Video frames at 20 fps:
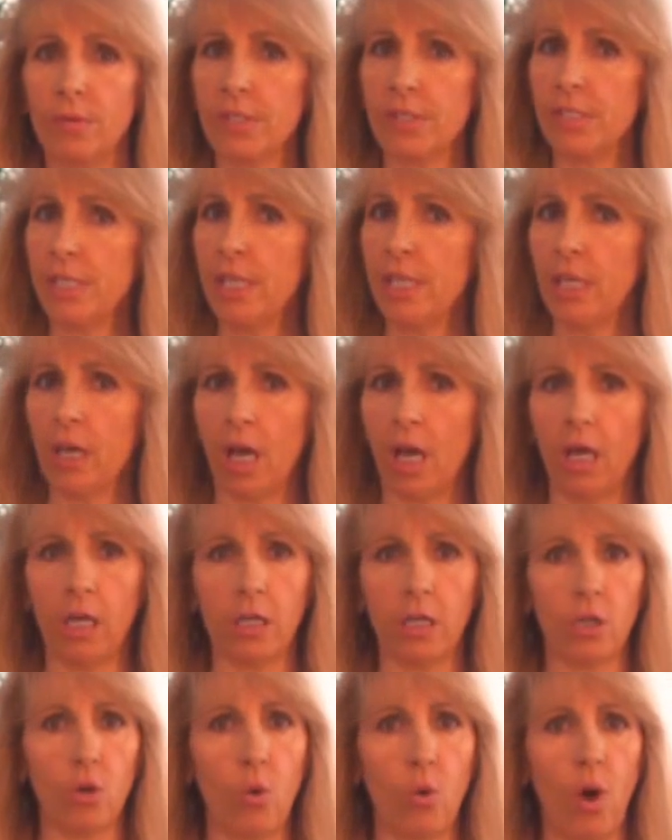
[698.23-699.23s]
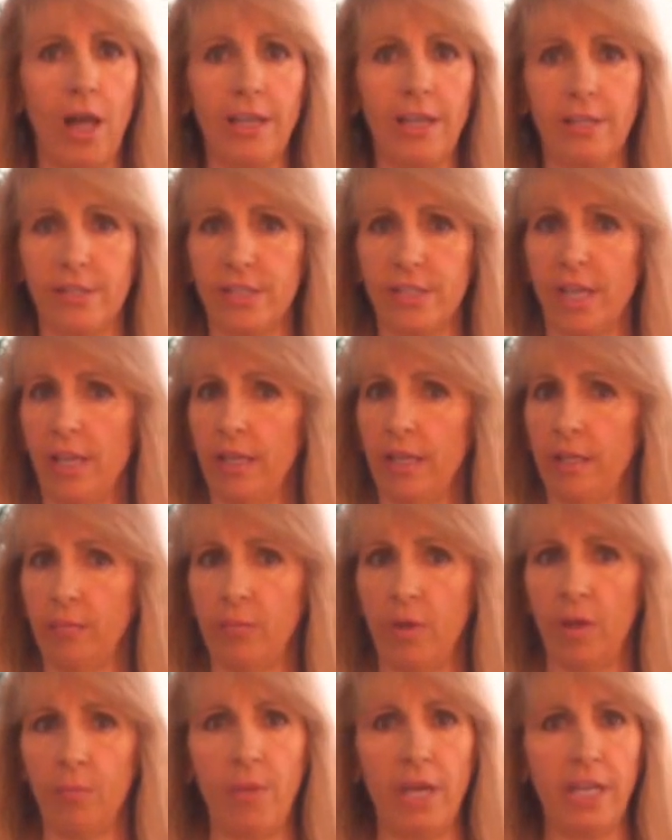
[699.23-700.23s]
Seek quiet
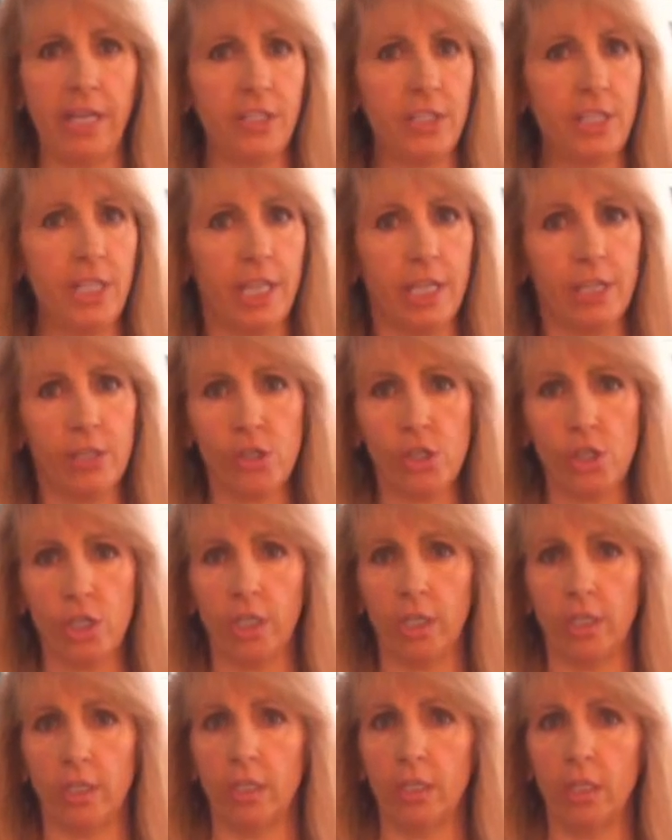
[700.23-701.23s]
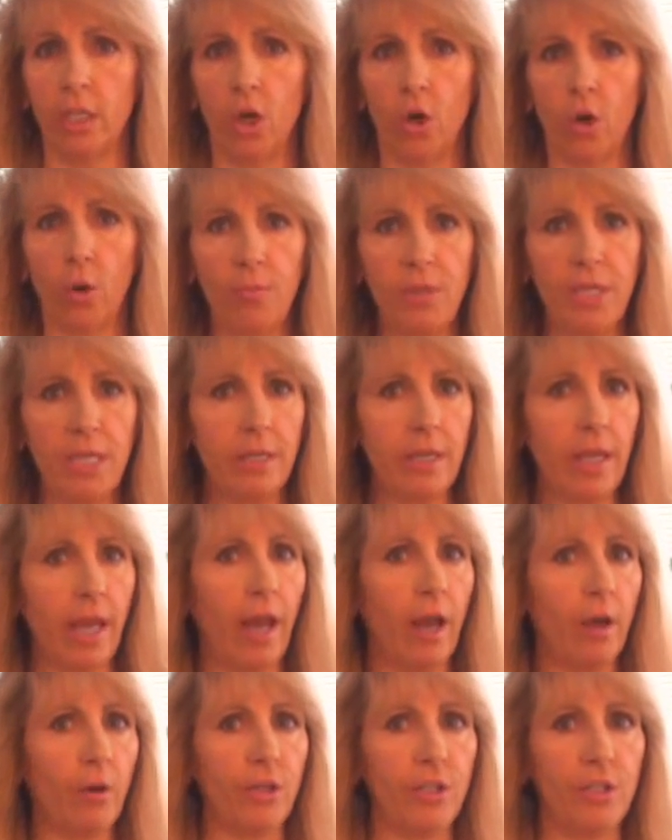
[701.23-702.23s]
time, meditation, being
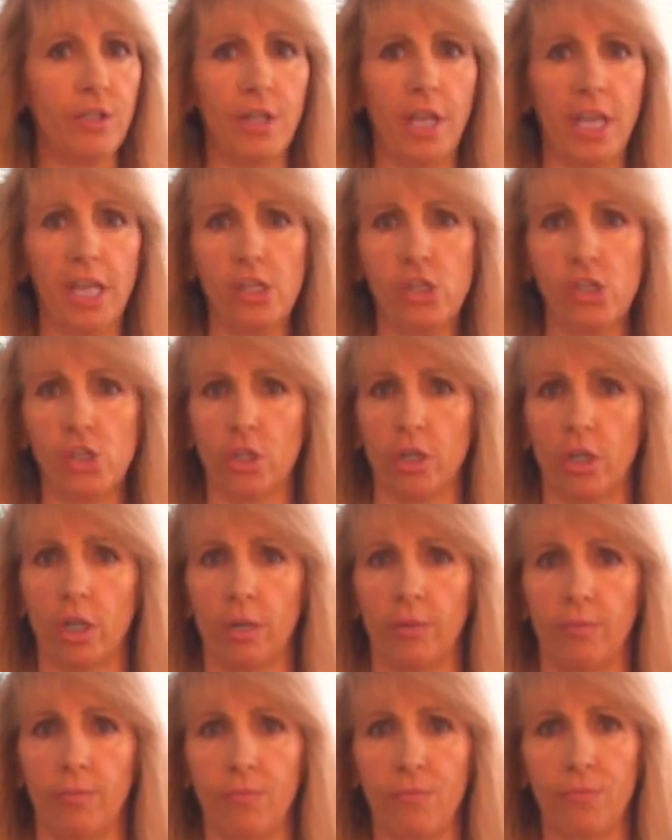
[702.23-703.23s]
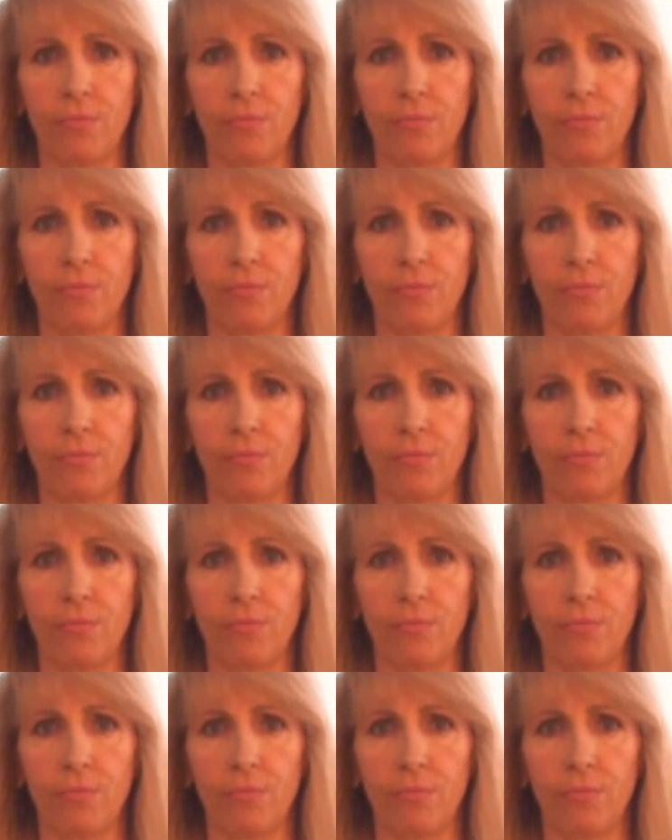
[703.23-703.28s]
out in nature,